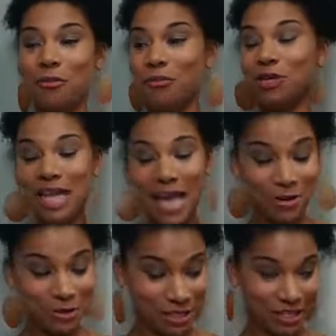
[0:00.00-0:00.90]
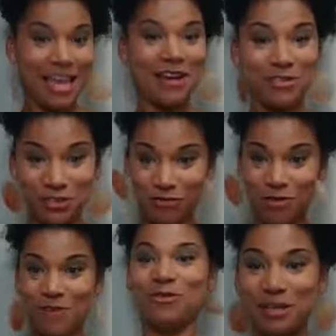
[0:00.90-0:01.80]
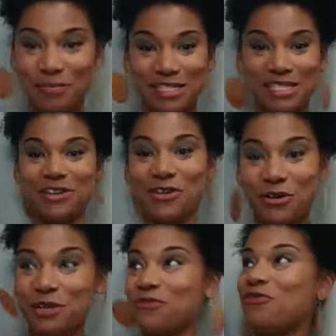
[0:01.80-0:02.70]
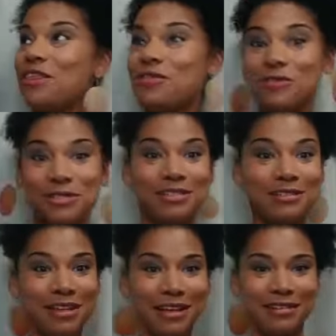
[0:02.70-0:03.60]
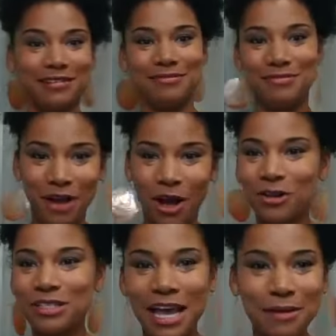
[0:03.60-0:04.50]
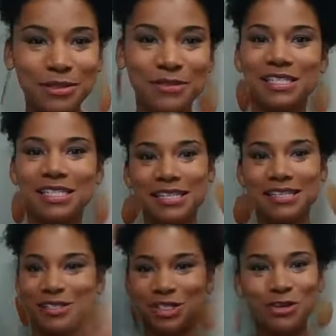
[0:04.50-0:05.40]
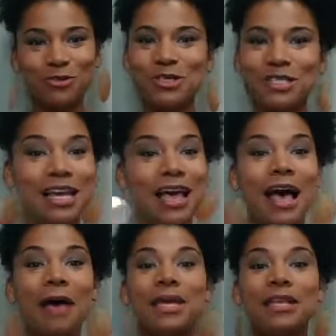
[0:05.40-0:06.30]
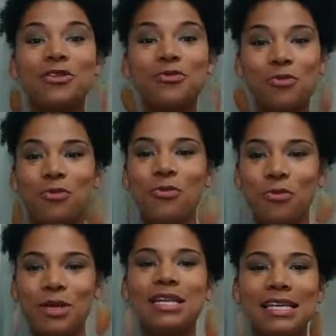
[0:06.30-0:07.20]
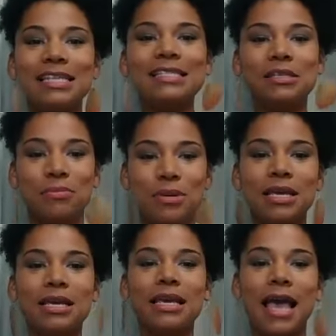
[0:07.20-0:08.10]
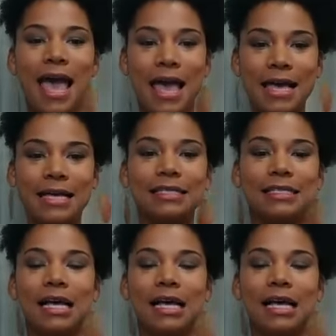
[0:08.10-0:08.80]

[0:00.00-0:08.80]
layers and layers of ruffles and material and feathers and all types of sticks and circles. And I mean, we need to be as